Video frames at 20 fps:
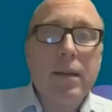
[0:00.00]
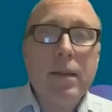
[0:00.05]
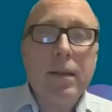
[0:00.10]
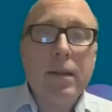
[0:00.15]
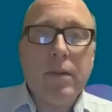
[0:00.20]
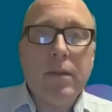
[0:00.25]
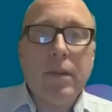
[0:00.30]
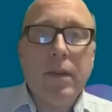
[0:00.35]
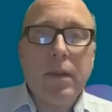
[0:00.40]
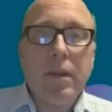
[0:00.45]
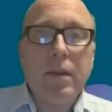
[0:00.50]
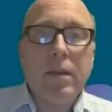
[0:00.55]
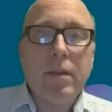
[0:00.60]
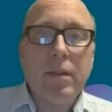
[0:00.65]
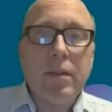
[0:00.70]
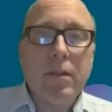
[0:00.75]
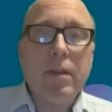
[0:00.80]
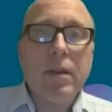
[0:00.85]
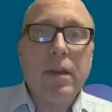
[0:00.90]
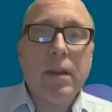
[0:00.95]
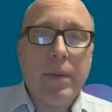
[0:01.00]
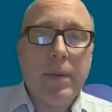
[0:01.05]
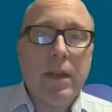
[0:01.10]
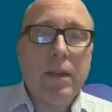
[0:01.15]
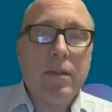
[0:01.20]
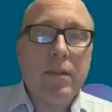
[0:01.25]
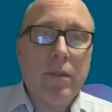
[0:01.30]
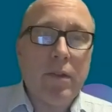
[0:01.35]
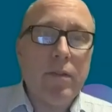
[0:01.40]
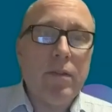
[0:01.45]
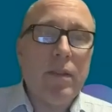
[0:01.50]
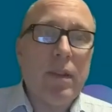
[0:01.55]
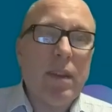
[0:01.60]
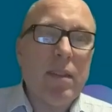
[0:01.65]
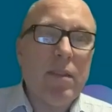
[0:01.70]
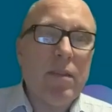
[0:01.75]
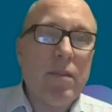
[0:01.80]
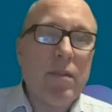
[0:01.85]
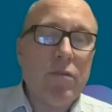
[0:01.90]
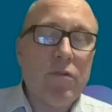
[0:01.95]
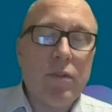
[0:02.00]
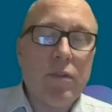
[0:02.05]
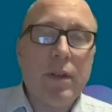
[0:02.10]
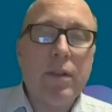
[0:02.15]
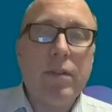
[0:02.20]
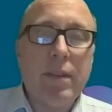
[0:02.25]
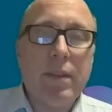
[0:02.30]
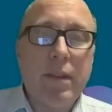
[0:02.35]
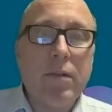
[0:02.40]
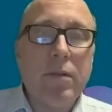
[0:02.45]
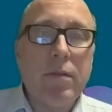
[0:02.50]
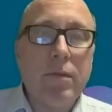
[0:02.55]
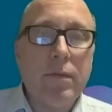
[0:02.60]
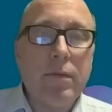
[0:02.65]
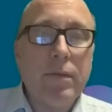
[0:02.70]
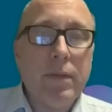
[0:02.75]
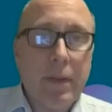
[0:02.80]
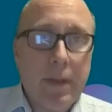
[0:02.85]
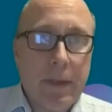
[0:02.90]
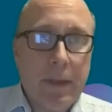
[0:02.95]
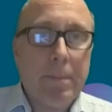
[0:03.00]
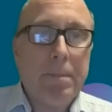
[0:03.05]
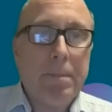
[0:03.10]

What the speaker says: So it can certainly be associated and sort of triggers it off. Yeah.